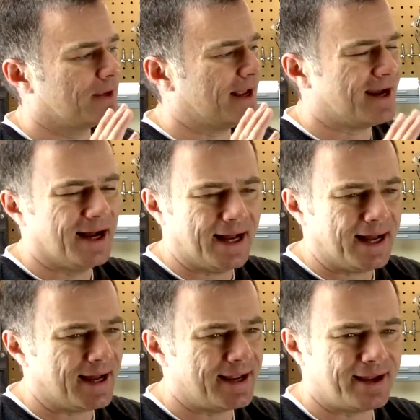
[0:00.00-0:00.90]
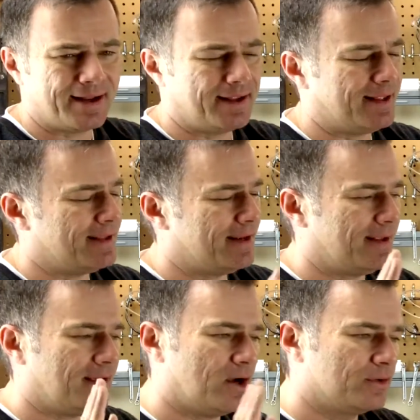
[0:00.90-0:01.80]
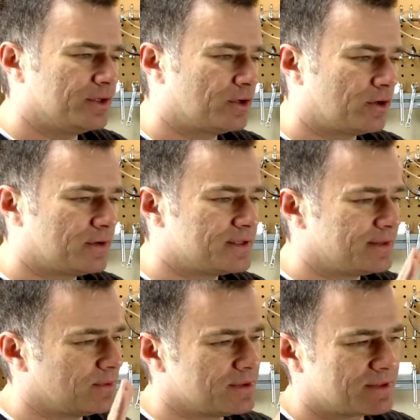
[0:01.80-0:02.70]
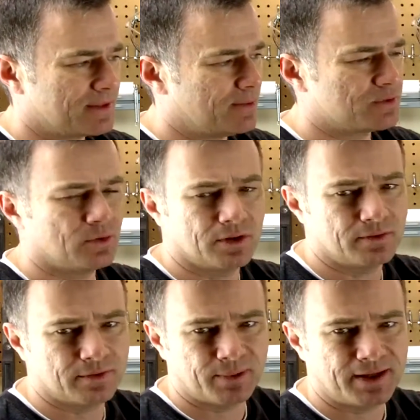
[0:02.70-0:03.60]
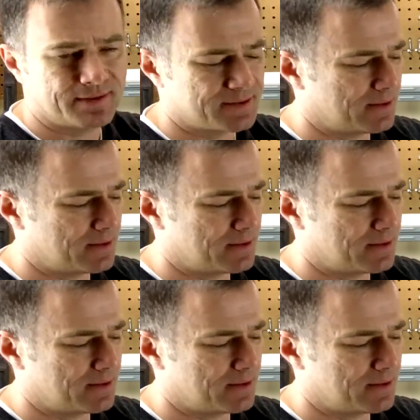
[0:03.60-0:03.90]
kind of high, and then at 100 yards it was all over the place.